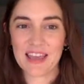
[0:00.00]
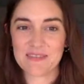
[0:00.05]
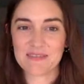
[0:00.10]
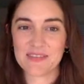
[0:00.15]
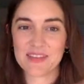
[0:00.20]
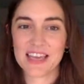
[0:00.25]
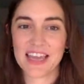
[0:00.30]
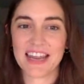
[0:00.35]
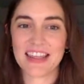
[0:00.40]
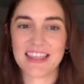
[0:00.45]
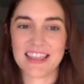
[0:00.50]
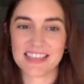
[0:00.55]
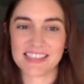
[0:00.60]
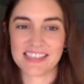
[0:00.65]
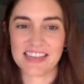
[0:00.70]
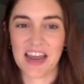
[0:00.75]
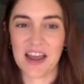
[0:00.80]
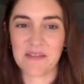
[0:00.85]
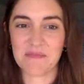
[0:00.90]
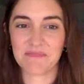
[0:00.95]
get it this
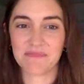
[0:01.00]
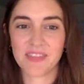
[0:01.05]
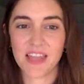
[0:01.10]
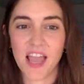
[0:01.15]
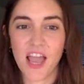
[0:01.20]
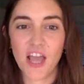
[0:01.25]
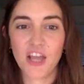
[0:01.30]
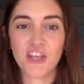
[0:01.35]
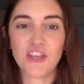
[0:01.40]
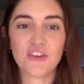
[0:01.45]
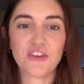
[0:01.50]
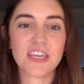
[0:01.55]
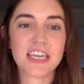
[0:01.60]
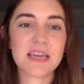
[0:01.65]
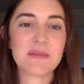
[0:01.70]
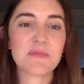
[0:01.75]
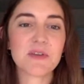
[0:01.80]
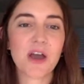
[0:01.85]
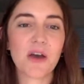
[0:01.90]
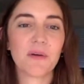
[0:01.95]
time. You keep
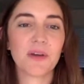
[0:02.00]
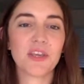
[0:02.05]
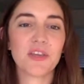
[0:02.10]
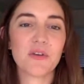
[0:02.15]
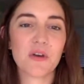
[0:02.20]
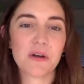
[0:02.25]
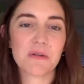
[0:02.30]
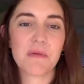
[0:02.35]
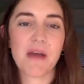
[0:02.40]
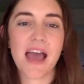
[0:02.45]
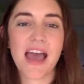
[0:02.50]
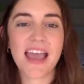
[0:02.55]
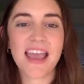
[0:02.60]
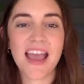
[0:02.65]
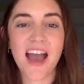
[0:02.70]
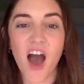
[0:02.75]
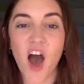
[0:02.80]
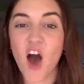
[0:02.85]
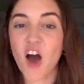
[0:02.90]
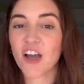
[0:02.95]
going your way,
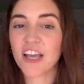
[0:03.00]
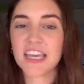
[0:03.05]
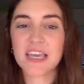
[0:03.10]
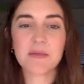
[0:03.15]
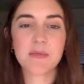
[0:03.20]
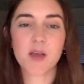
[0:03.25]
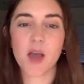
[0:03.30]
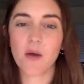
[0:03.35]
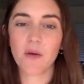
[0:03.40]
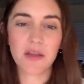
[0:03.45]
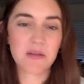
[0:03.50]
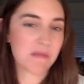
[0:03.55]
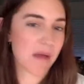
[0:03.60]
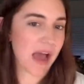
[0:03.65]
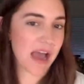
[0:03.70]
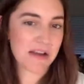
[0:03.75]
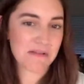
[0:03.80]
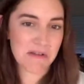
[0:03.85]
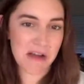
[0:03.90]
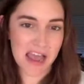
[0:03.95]
I'll keep going
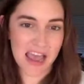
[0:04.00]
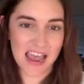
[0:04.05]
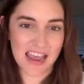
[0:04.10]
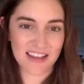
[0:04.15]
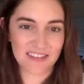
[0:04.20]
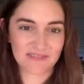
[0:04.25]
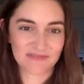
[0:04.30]
my way.